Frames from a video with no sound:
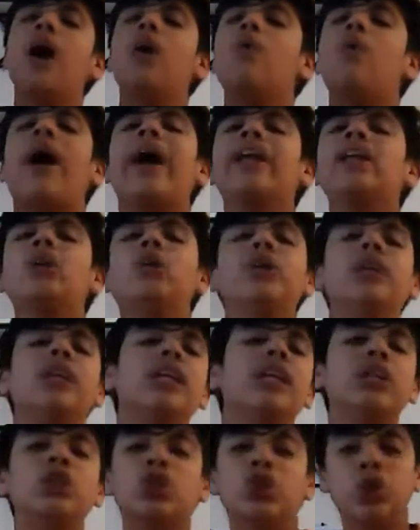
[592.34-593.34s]
How? Why do you
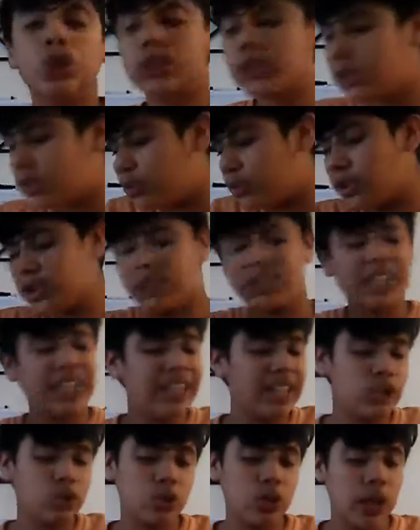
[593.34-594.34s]
need instructions for a
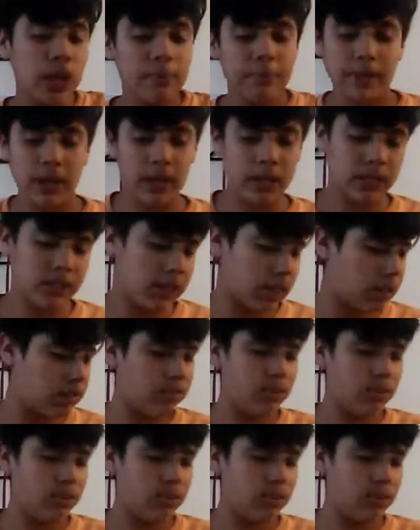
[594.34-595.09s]
stinking tripod?